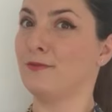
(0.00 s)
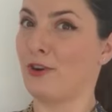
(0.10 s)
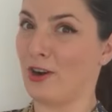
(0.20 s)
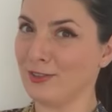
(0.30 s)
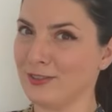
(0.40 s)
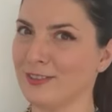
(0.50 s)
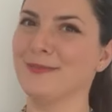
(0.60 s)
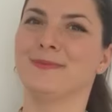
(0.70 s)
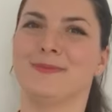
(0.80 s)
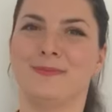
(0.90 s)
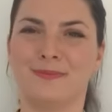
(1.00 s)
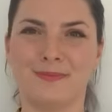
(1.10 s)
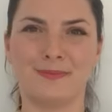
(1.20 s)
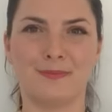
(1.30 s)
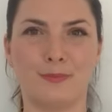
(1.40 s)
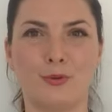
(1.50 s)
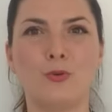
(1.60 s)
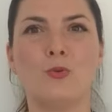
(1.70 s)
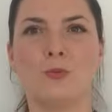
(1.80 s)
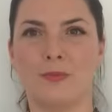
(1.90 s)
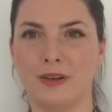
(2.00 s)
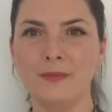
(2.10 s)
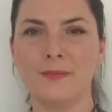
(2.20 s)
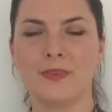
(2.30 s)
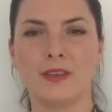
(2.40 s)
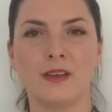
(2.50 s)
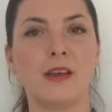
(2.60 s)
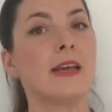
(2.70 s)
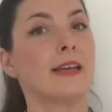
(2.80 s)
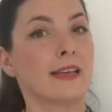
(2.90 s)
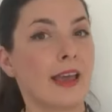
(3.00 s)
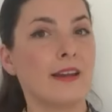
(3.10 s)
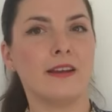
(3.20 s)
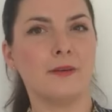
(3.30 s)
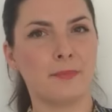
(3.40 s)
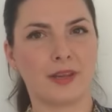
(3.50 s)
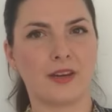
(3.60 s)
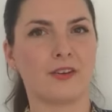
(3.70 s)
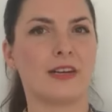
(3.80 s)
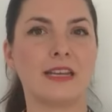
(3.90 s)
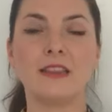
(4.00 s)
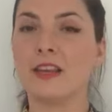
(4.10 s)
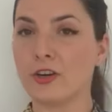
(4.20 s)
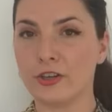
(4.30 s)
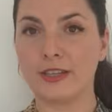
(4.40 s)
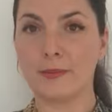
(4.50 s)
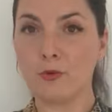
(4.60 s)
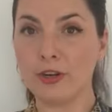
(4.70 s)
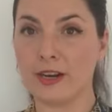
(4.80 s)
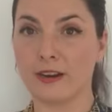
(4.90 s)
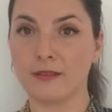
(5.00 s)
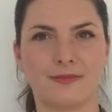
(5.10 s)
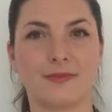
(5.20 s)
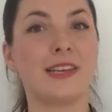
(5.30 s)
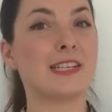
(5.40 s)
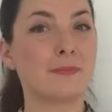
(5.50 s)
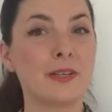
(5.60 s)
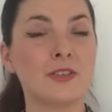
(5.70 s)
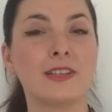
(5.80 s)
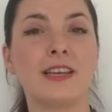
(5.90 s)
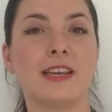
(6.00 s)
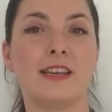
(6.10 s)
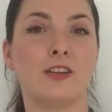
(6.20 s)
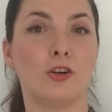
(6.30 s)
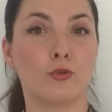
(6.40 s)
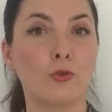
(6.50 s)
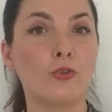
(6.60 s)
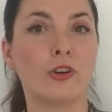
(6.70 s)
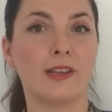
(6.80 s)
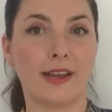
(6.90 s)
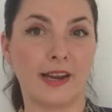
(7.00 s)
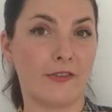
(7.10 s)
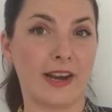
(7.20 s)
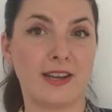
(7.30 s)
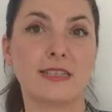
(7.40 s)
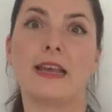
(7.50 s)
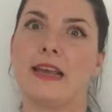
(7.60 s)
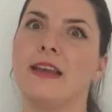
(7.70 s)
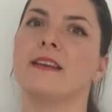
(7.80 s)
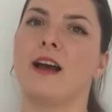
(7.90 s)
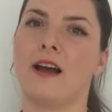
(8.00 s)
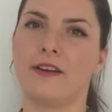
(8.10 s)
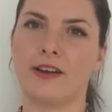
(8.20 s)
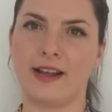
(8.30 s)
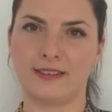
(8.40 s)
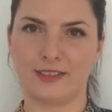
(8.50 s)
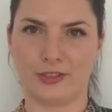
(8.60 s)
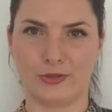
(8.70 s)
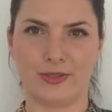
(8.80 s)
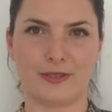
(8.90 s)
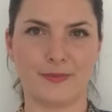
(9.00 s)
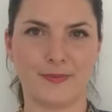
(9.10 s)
frost, brumă, can appear in the early morning, especially in rural areas and higher altitudes.